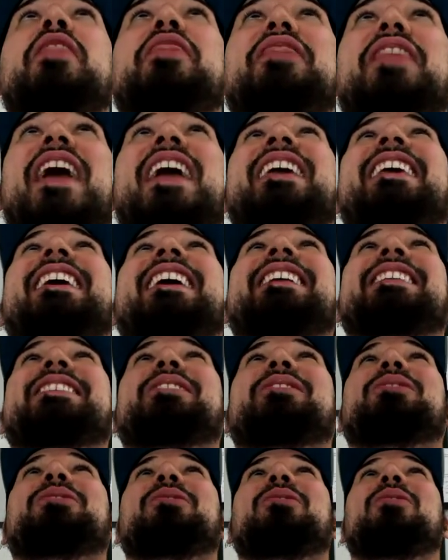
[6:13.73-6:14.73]
thanking the
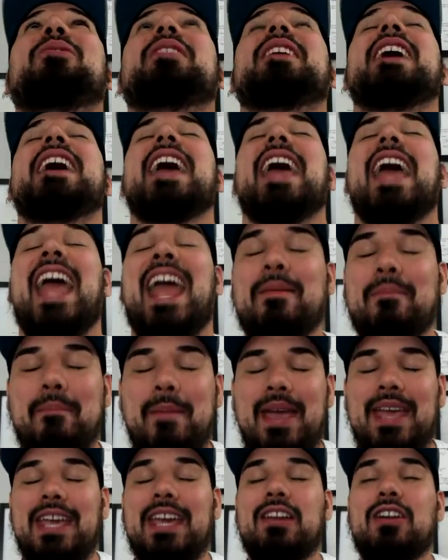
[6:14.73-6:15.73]
Lord, and
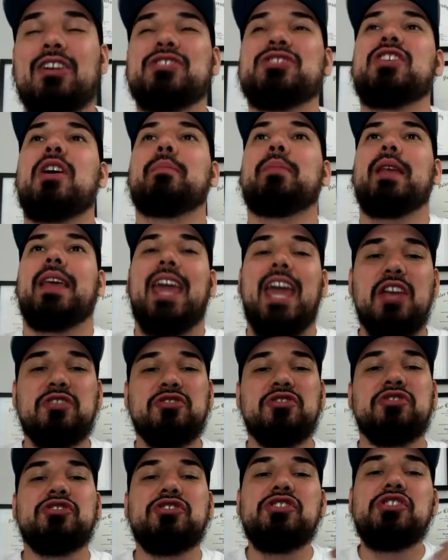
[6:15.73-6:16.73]
making our
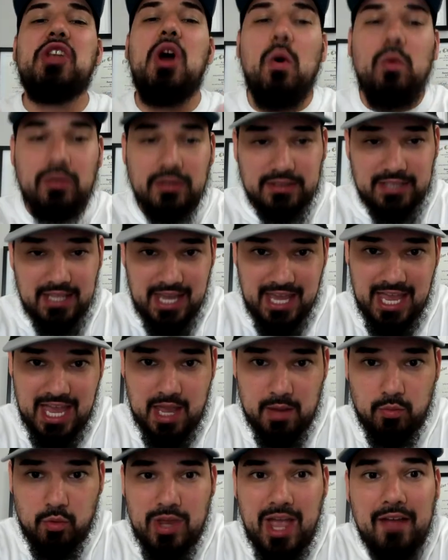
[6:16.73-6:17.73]
supplications known to
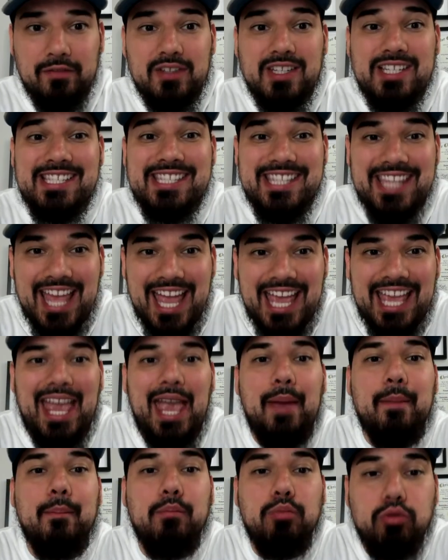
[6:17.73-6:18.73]
him. We have to stay
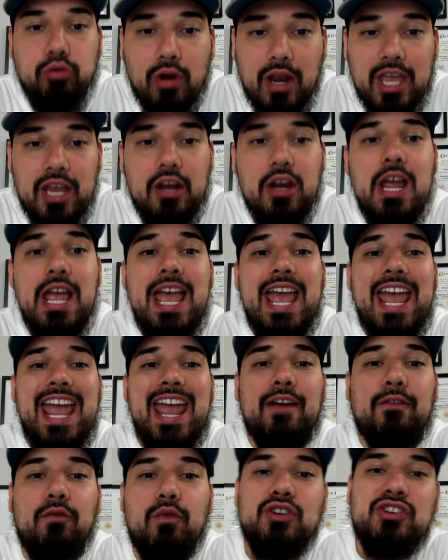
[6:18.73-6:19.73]
in prayer.
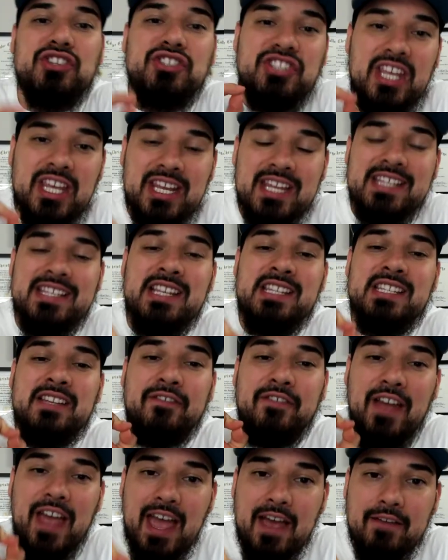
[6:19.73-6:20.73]
If we're citizens of
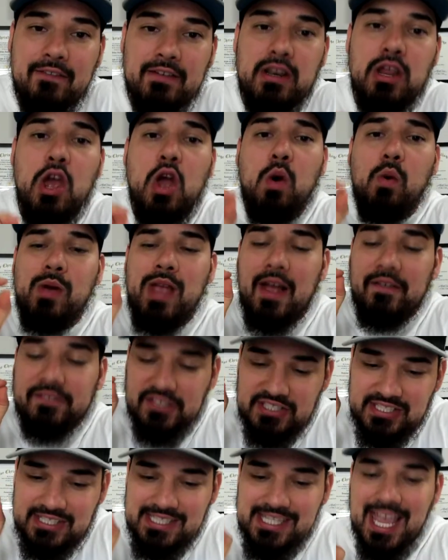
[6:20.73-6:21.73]
heaven, we have to
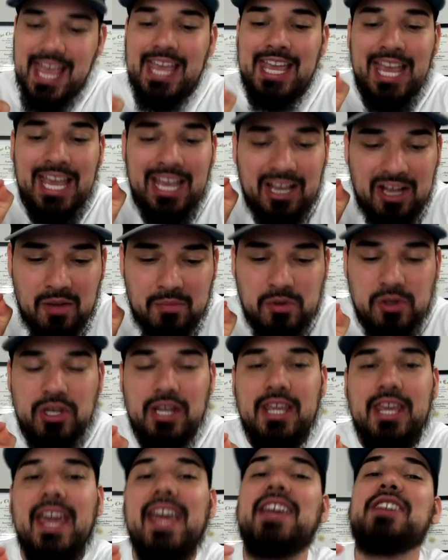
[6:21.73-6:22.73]
stay in
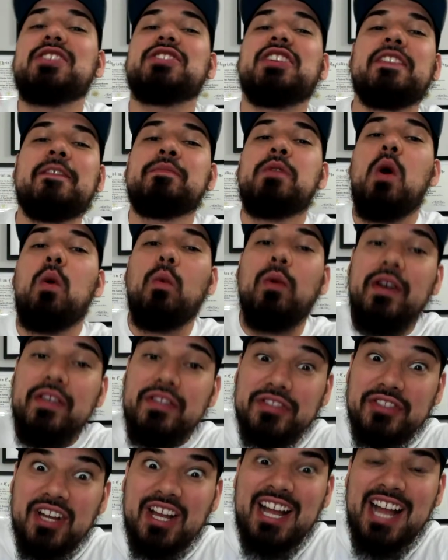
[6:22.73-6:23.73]
communication with
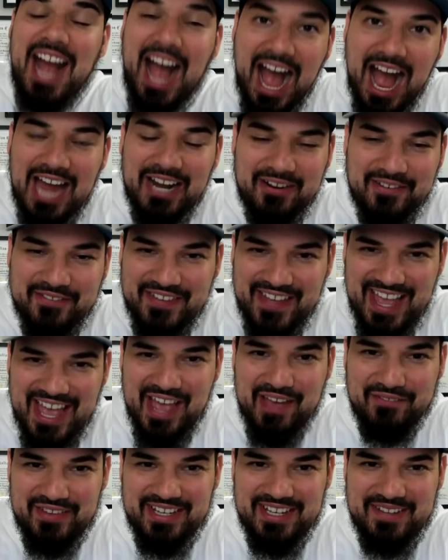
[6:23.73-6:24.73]
the God of
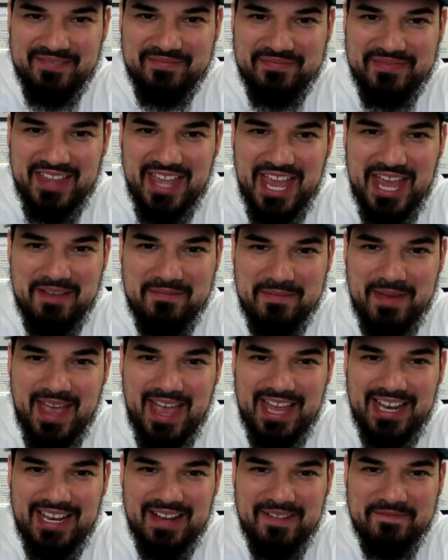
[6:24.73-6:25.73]
heaven.
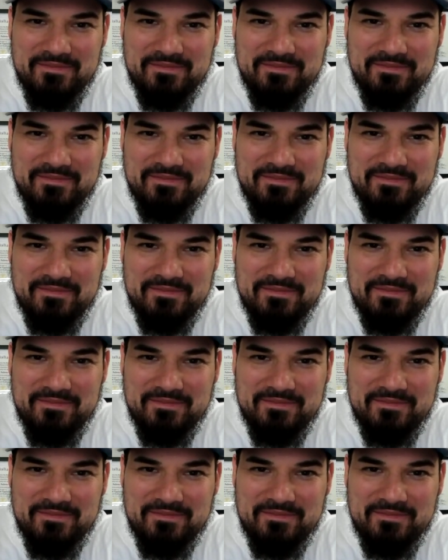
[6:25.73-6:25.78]
Amen.